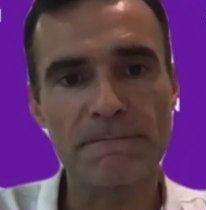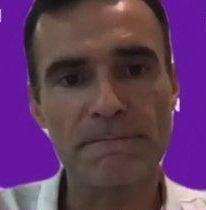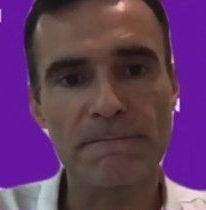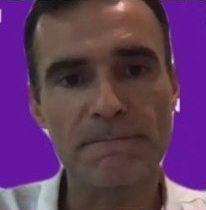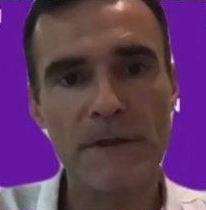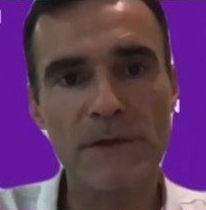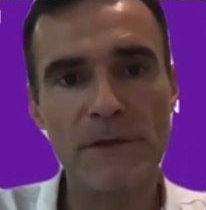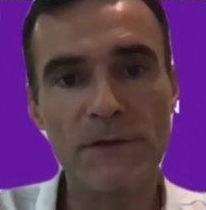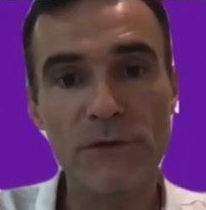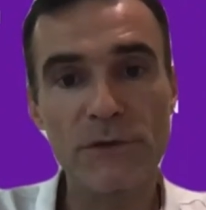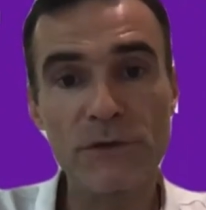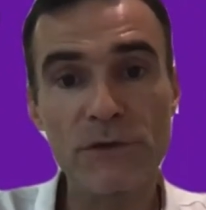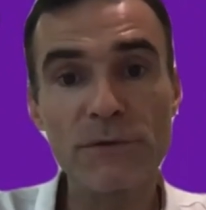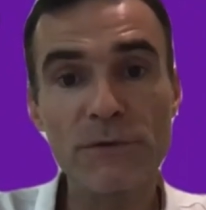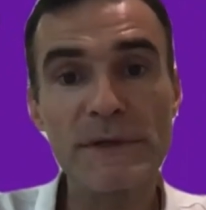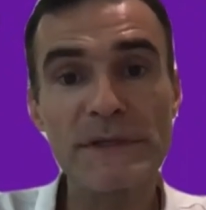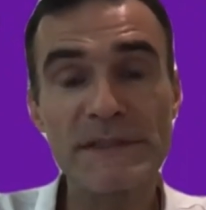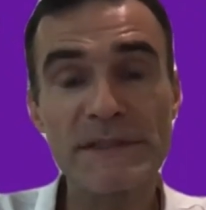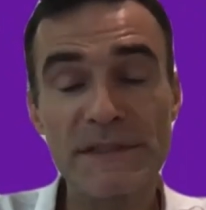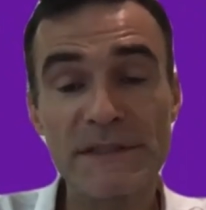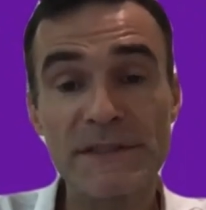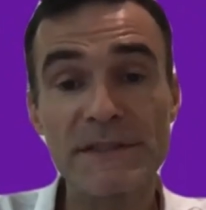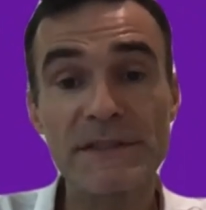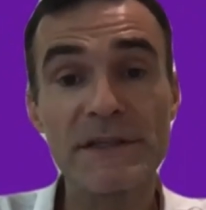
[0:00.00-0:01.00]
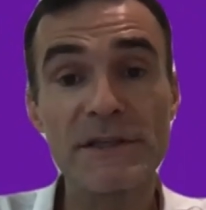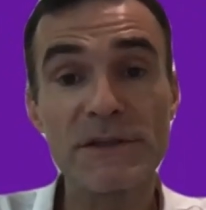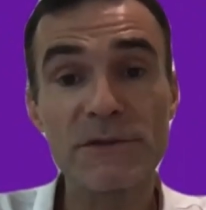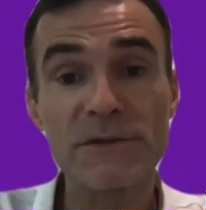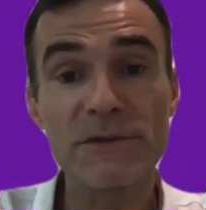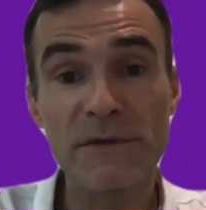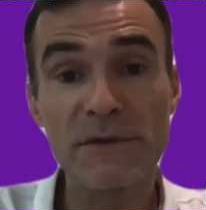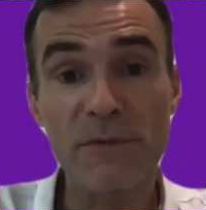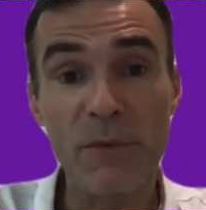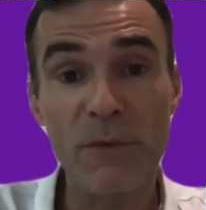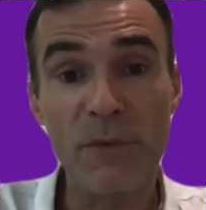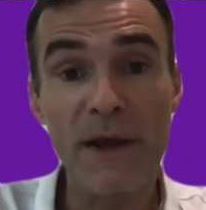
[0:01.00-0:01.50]
the U S is still
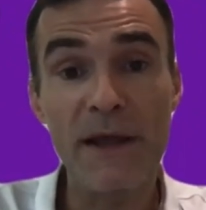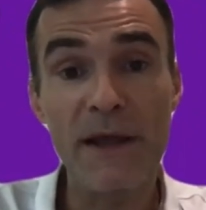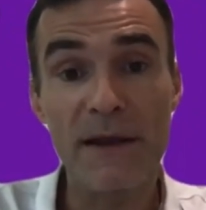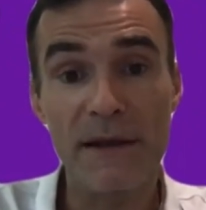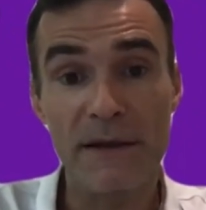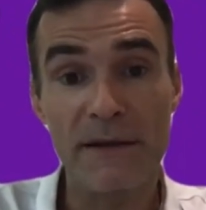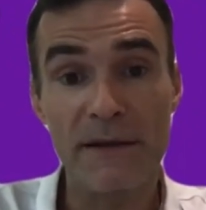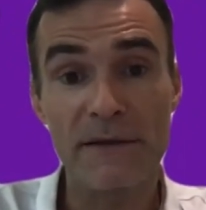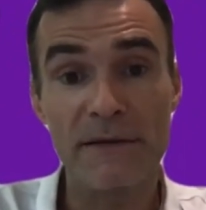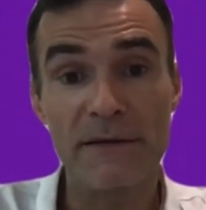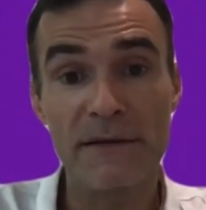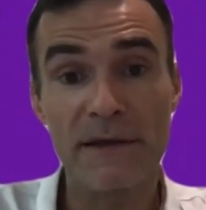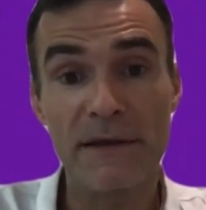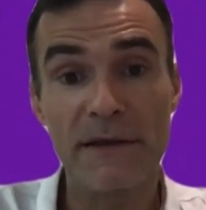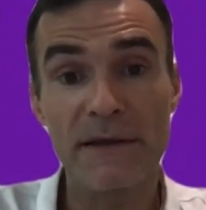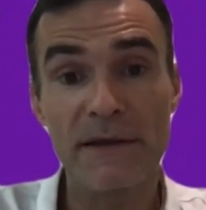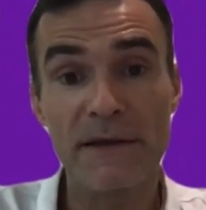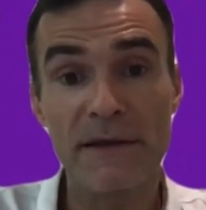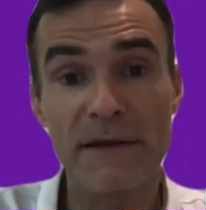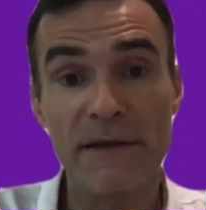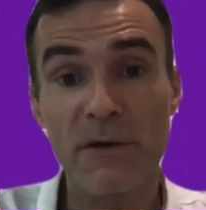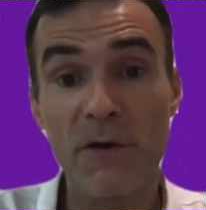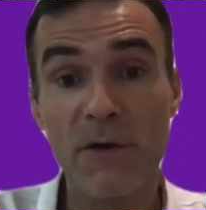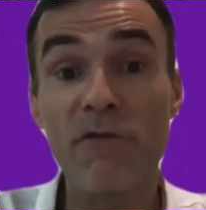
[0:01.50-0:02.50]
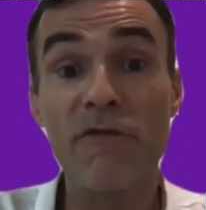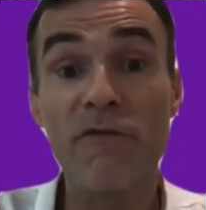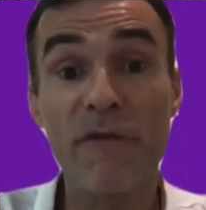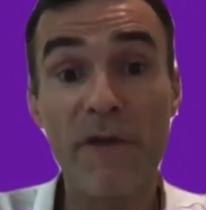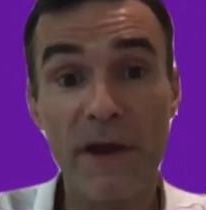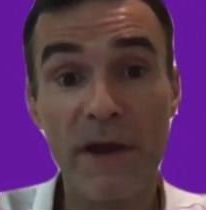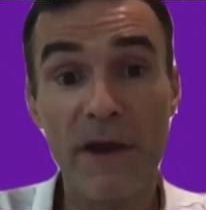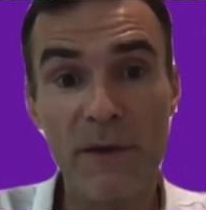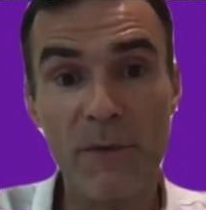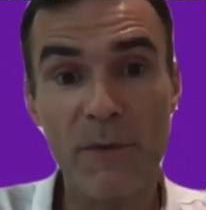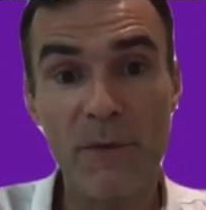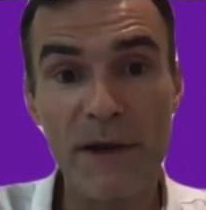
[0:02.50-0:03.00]
doing well or
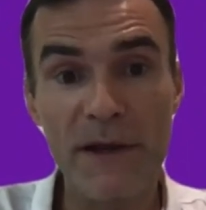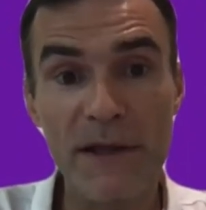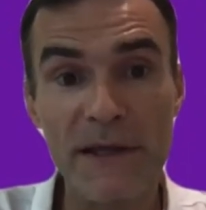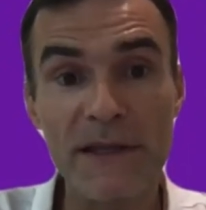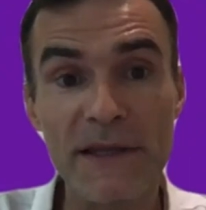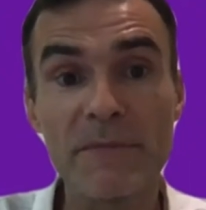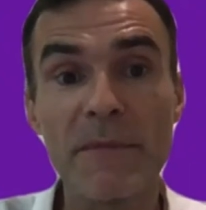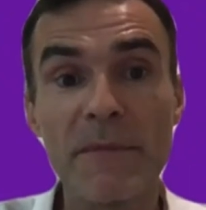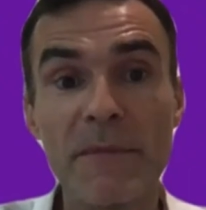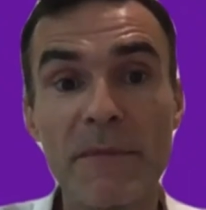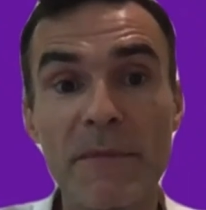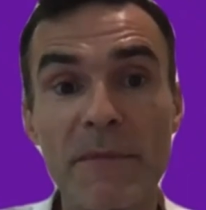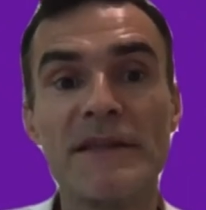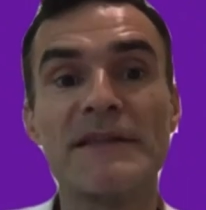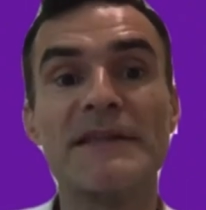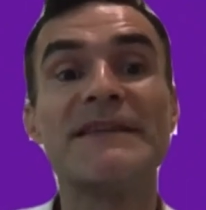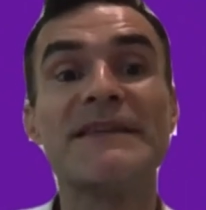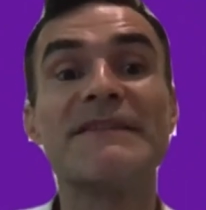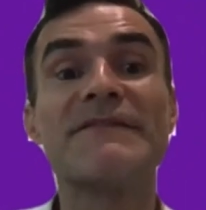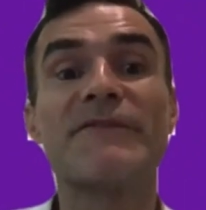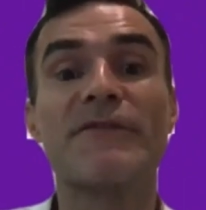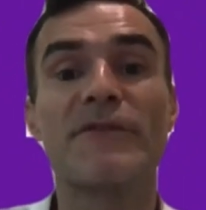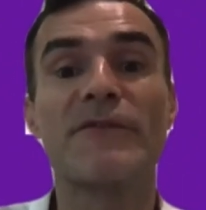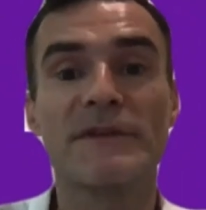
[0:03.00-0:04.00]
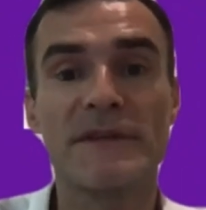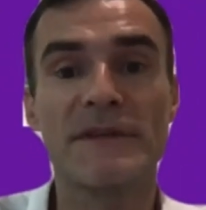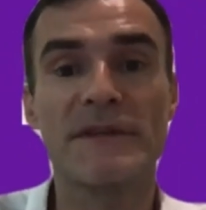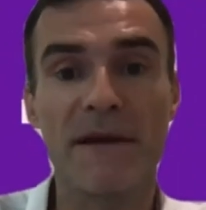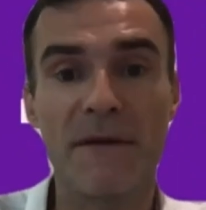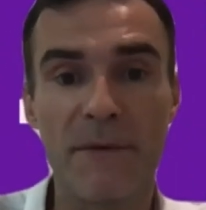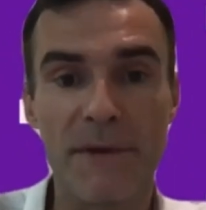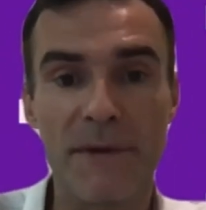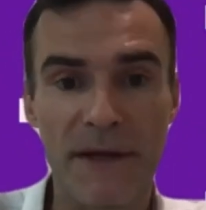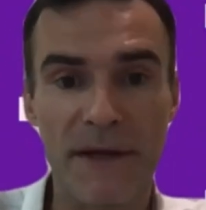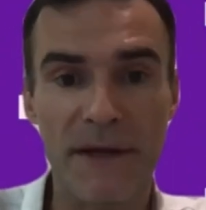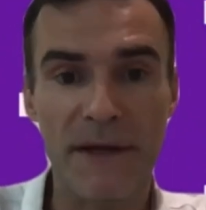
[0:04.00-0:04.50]
very well in many different
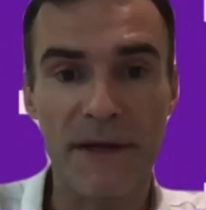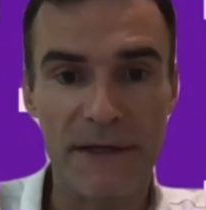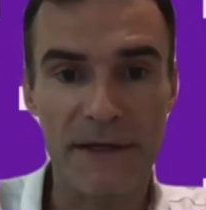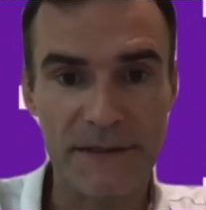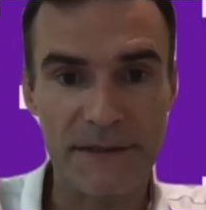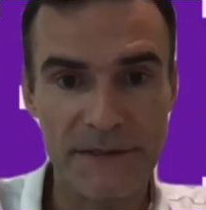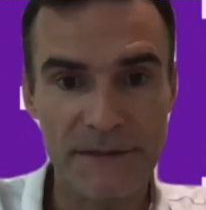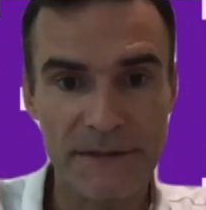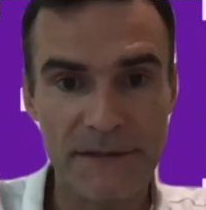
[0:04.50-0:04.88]
areas.